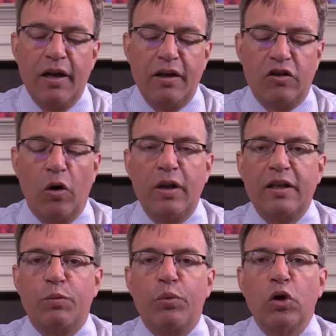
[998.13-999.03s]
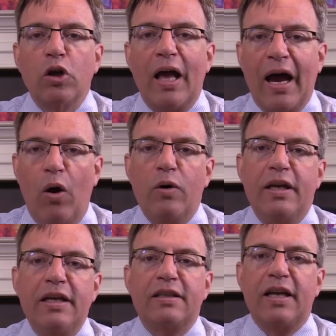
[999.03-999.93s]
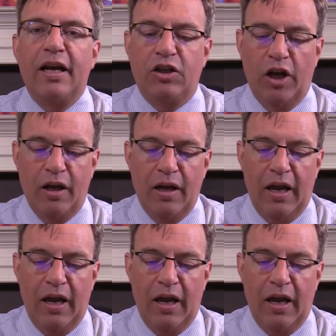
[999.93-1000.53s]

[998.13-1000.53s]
So let's pull out East Asia